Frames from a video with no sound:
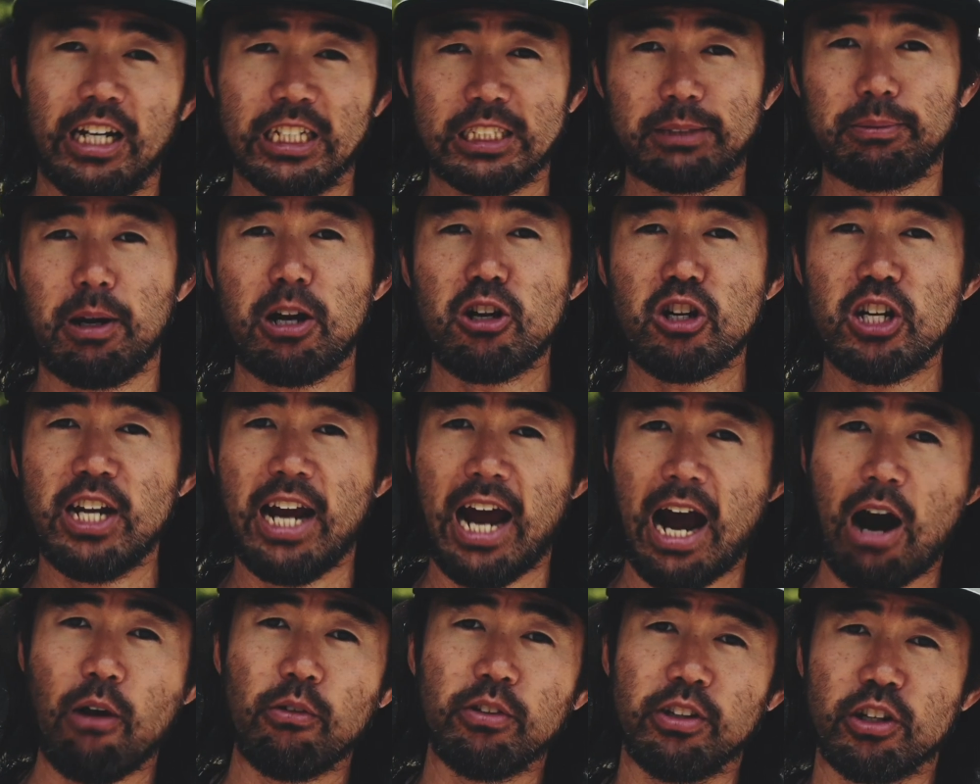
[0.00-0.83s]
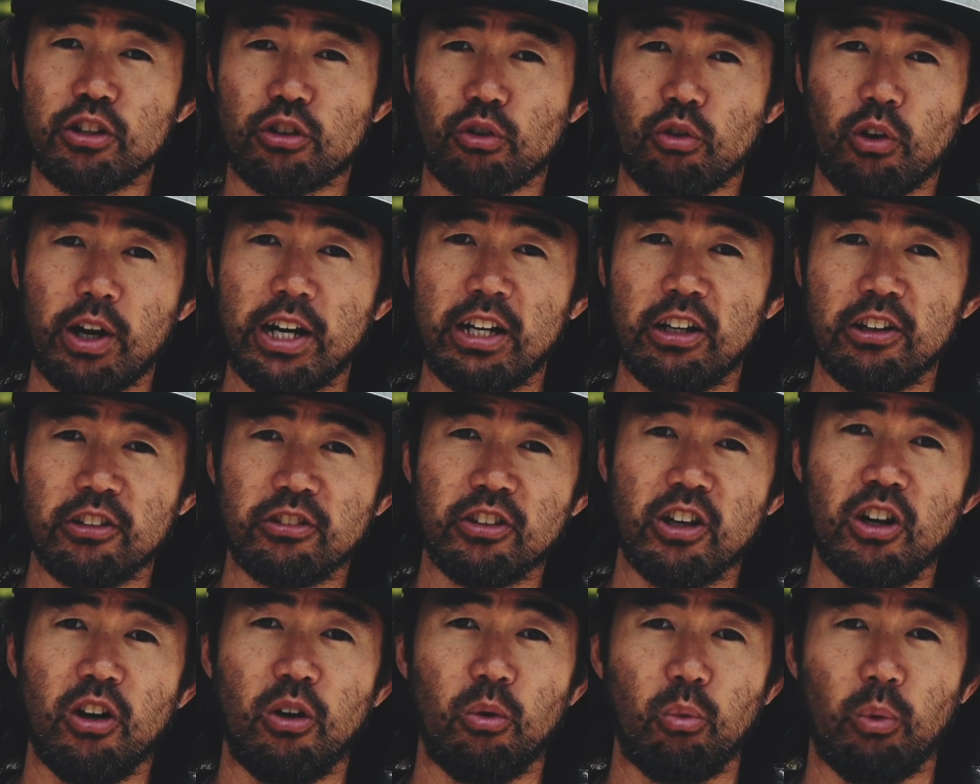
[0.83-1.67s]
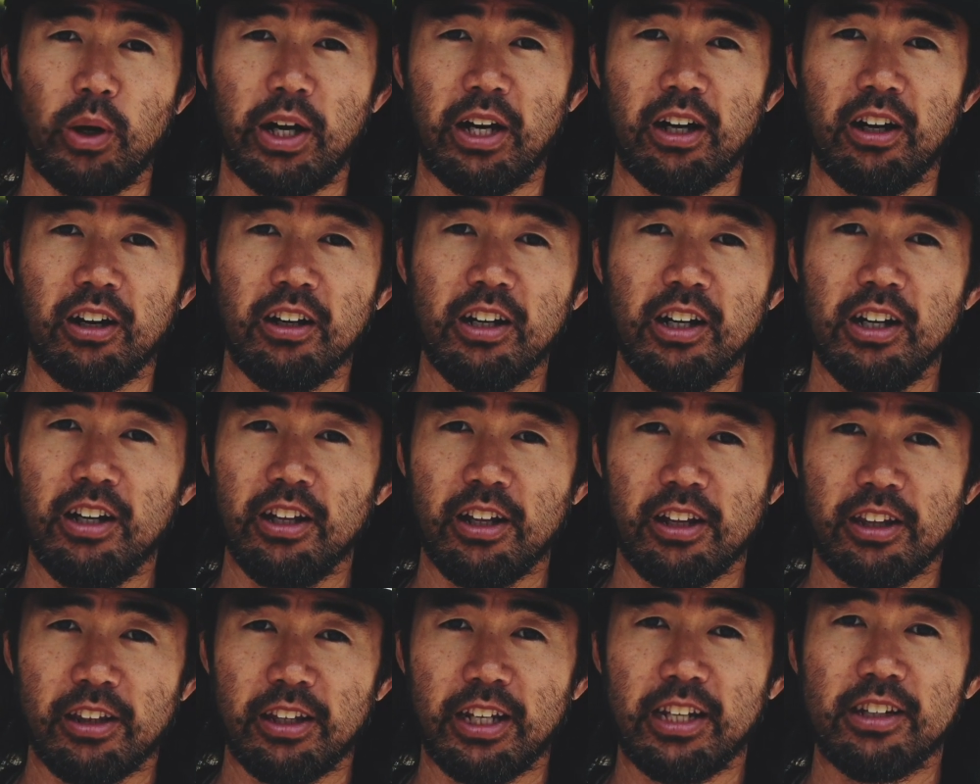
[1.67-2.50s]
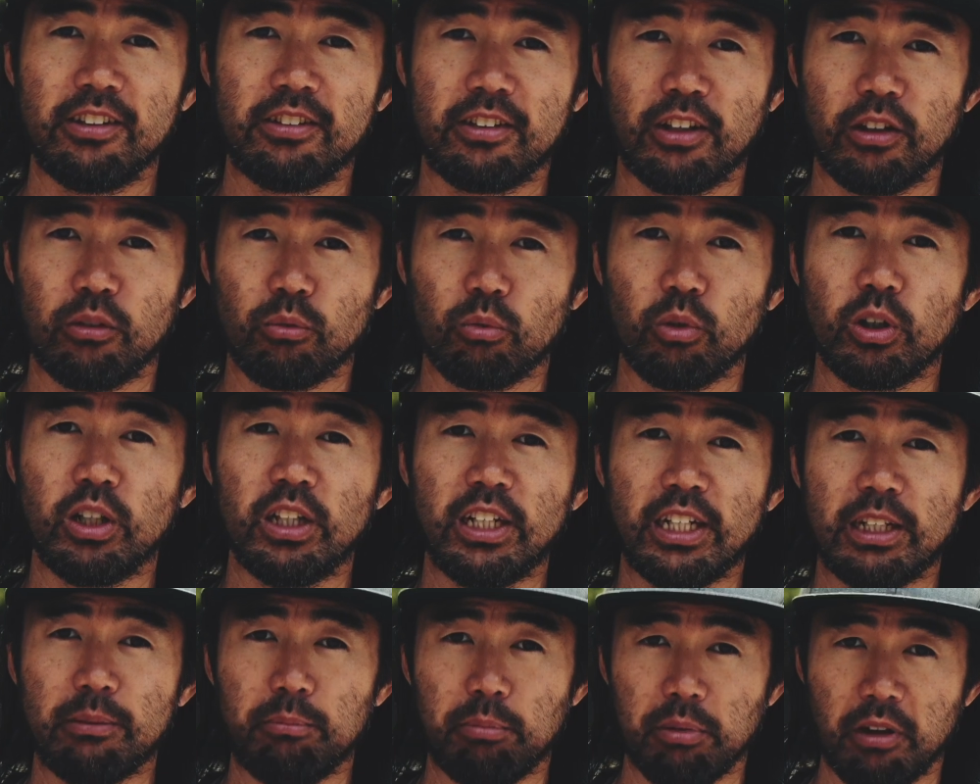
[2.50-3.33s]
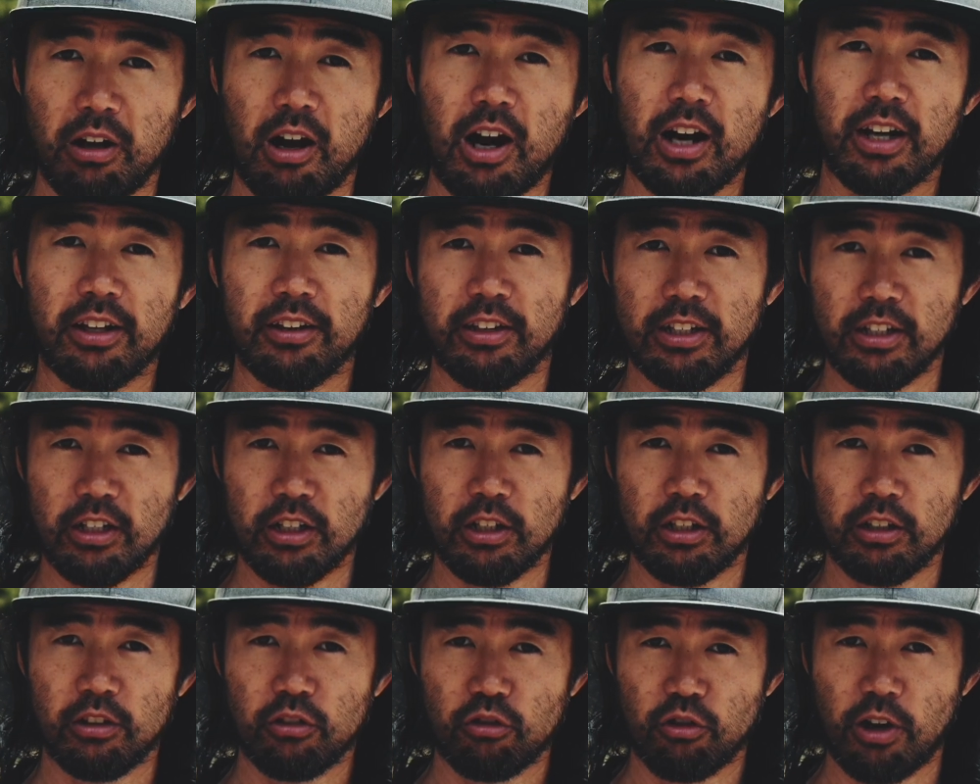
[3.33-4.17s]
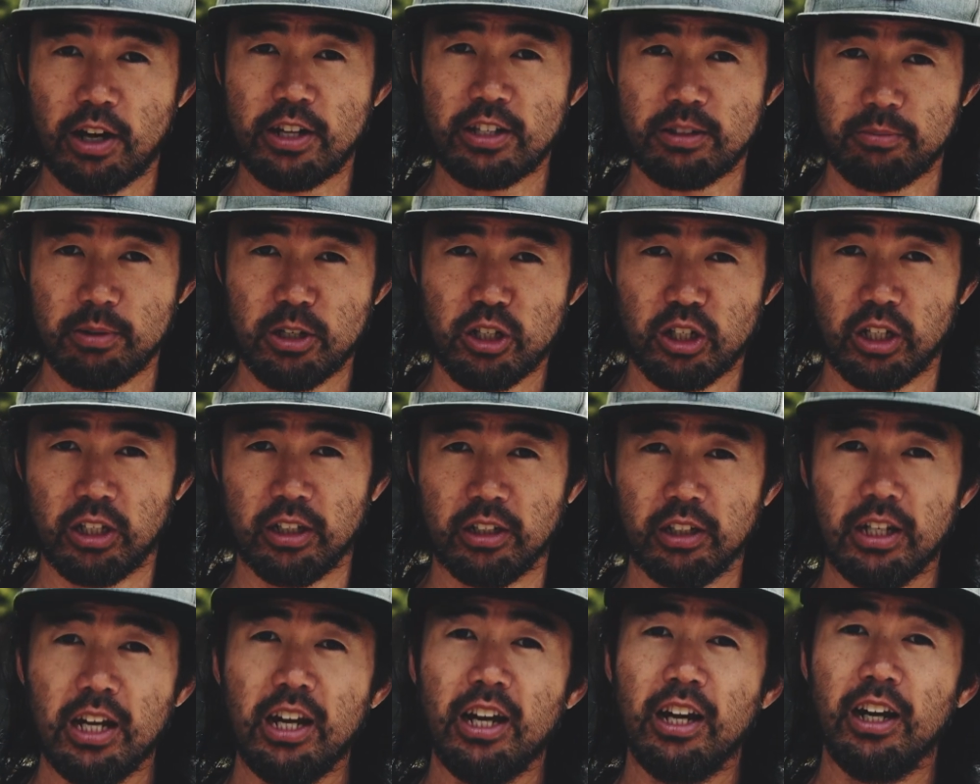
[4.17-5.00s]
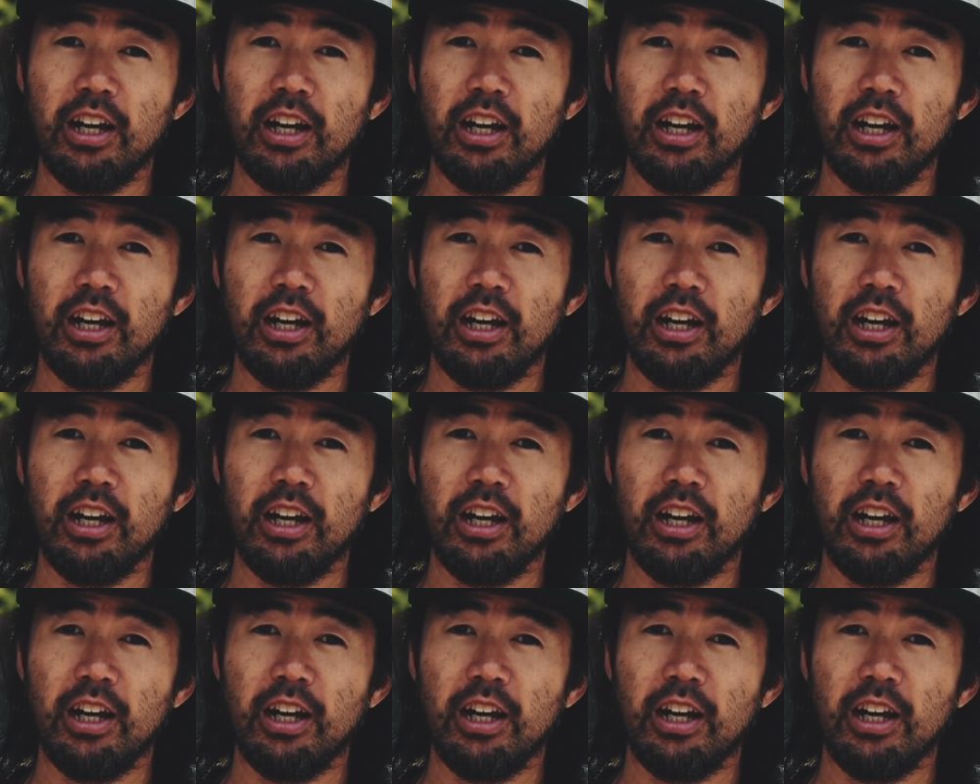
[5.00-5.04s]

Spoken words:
especially out in the trails where things can really block the transmission,